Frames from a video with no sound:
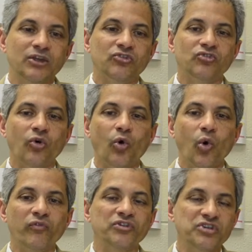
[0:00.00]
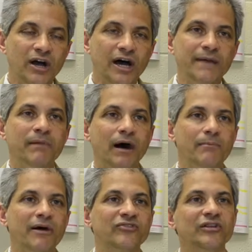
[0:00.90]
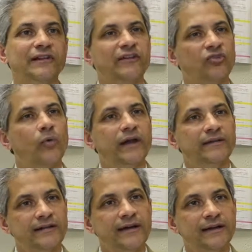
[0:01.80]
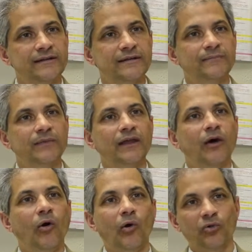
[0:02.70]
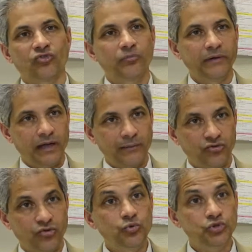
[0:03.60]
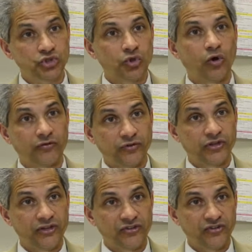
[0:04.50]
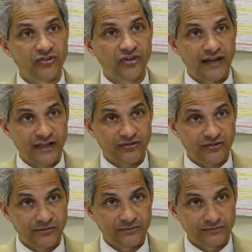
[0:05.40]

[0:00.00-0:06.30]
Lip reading: So over time, a muscle that's quite tight also becomes too short for the distance it has to